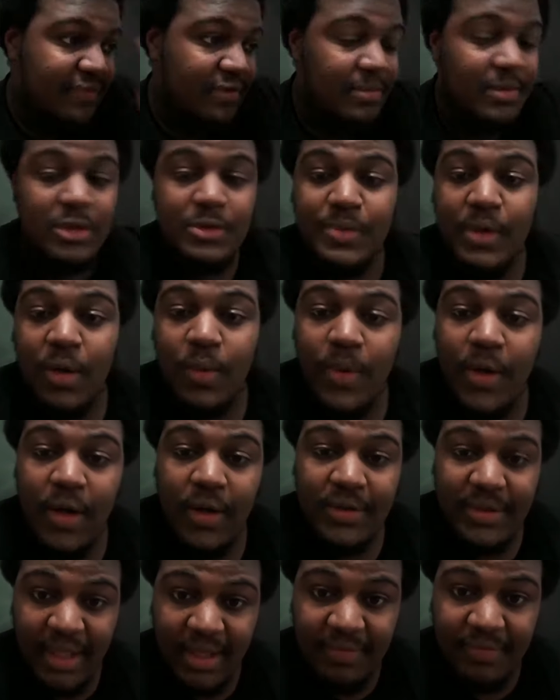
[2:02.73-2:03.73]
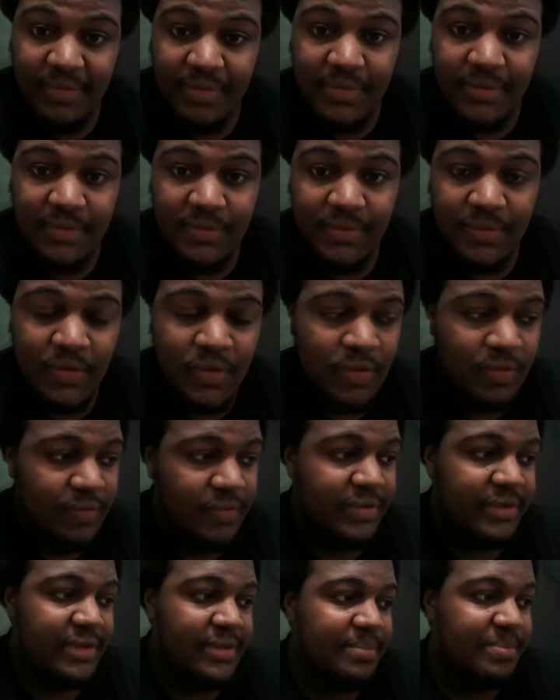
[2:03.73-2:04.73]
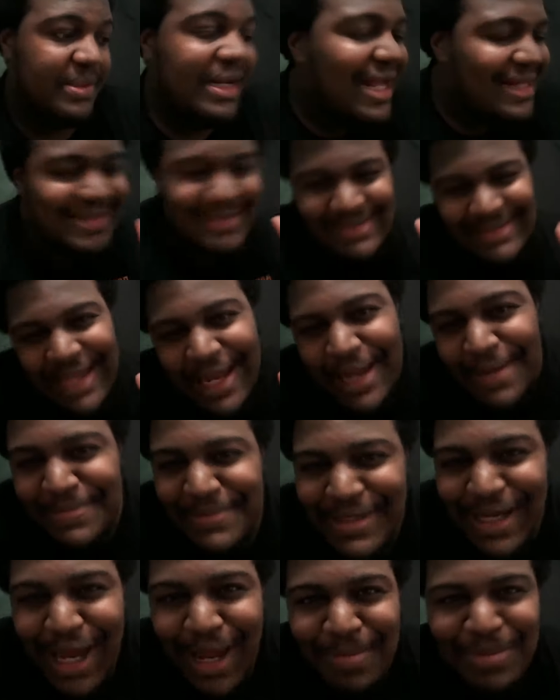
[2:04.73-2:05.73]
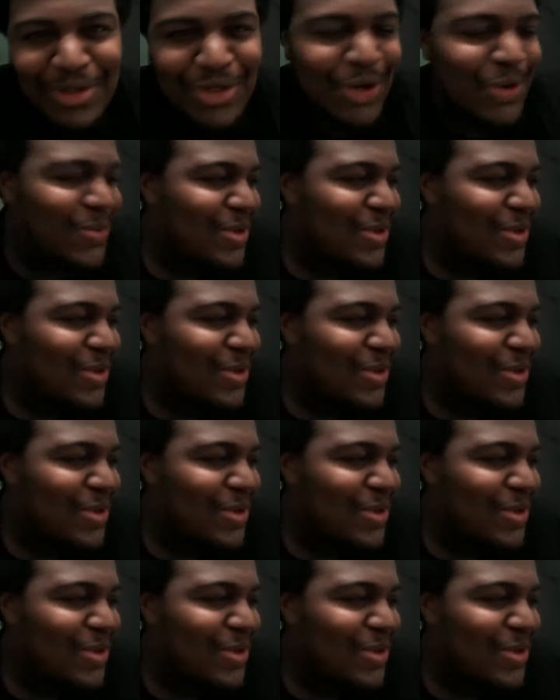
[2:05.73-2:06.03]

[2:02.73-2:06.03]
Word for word: for the most part, we are thankful for them. But at the same time, you know,